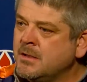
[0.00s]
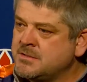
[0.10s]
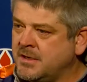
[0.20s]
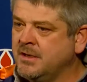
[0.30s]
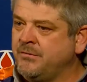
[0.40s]

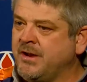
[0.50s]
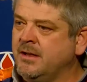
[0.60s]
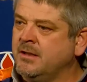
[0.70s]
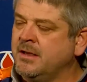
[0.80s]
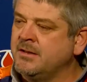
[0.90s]

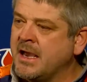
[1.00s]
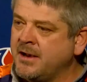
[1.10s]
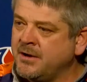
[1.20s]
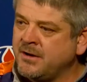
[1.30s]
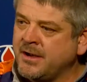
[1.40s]
significantly in
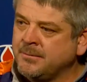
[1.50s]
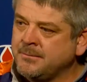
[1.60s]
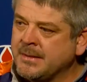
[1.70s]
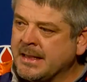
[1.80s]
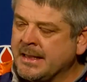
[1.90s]
that area.
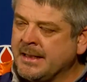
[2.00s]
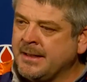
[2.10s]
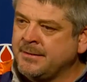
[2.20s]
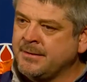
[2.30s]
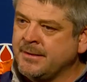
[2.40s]

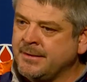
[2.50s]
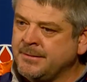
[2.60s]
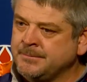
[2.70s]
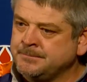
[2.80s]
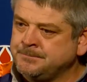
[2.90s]
And
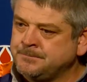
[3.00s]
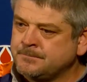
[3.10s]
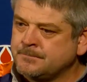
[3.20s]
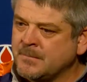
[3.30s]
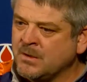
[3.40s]

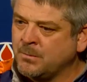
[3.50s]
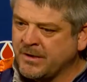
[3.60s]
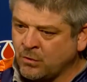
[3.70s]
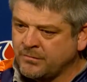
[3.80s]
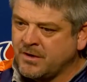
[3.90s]
but
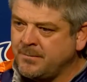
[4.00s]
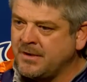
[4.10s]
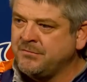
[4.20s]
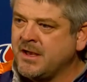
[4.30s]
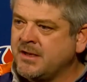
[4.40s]
over and
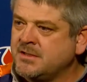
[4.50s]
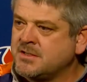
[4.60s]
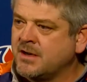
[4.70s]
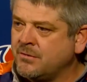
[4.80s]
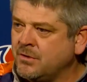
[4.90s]
above that, he's
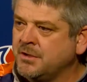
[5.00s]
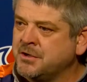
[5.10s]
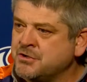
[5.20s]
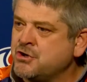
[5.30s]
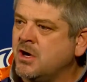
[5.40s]
done a really
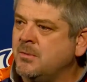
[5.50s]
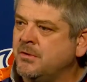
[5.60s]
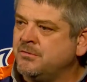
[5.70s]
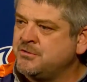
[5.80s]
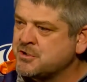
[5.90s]
good job
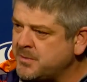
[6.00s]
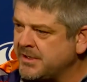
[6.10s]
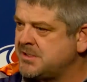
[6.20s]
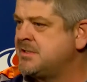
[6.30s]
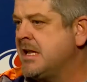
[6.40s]
of just being
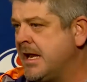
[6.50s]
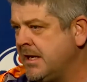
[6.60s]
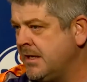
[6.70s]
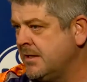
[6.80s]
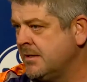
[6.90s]
a
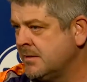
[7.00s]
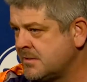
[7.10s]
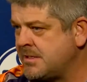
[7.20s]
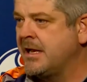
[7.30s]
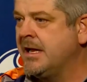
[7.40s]
steady
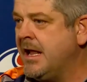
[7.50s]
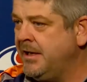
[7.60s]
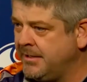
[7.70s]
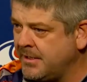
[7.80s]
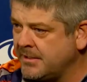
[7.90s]

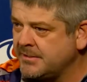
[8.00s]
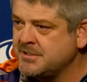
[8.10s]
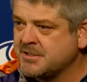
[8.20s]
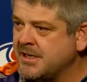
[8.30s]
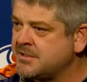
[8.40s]
Eddie kind of. He
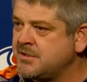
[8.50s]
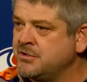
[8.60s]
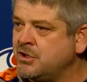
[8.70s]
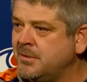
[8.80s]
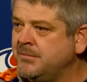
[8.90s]
just gets the
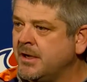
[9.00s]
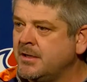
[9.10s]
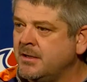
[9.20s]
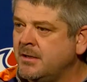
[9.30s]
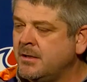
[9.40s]
job done
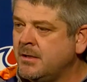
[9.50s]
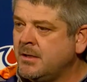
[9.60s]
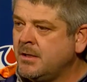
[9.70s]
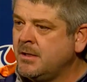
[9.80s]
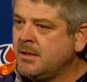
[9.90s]
and
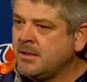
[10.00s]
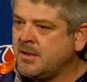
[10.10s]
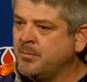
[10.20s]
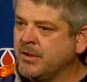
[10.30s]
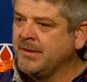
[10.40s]

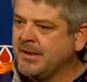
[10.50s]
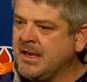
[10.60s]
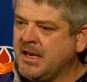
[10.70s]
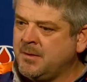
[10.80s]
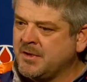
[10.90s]
can the
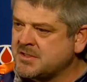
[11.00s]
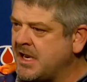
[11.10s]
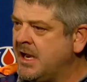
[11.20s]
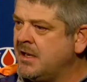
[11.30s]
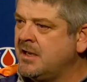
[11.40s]
game, a
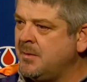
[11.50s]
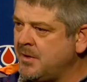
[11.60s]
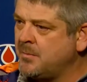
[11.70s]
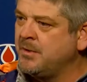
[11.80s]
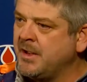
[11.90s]
skating game.
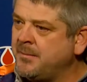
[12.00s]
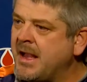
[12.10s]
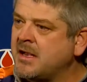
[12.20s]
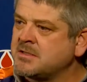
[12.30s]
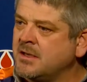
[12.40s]
He can play a
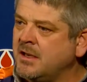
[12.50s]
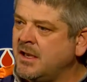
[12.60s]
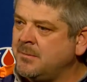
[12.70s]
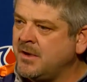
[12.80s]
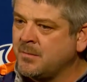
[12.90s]
passing
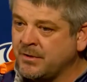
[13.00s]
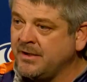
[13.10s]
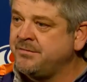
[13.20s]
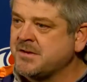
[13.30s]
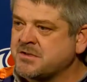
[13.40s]
game. He can play
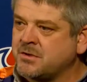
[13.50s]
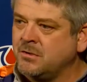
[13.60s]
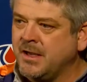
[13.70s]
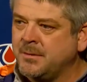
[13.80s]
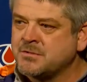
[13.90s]
a physical
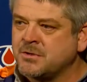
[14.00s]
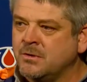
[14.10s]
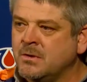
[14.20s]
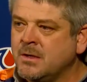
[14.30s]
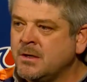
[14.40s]
game.
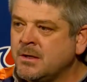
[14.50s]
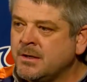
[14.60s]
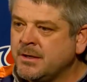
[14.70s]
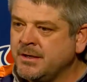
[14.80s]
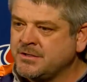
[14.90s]
So
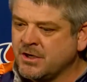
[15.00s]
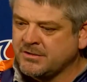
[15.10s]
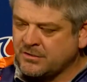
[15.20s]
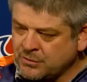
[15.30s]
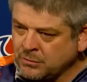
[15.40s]
he's
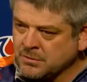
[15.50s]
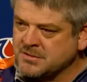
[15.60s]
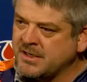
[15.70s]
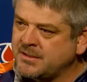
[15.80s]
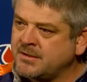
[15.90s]
got the tools
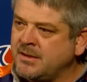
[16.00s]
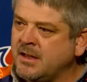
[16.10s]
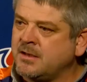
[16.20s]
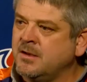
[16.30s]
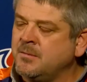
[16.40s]
that
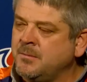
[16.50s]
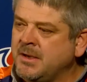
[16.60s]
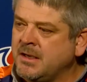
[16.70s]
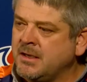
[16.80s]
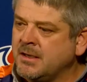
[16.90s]
can
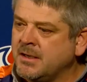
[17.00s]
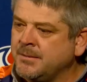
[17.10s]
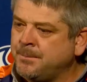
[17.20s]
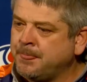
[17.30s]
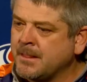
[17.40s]
be
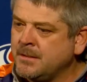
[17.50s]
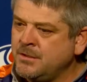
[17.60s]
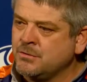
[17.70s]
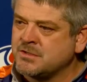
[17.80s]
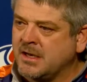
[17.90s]

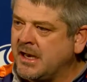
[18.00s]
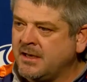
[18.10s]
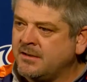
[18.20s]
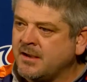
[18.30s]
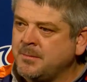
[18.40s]
used in
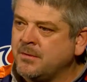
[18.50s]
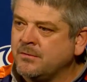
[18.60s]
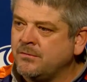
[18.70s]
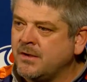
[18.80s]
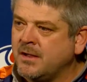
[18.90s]
any type
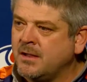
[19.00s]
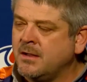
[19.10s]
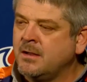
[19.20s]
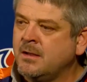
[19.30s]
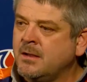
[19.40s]
of
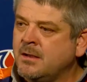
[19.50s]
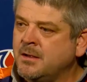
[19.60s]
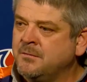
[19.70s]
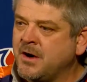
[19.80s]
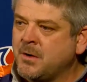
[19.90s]

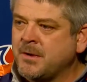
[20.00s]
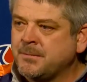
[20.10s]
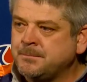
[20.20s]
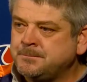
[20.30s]
environment.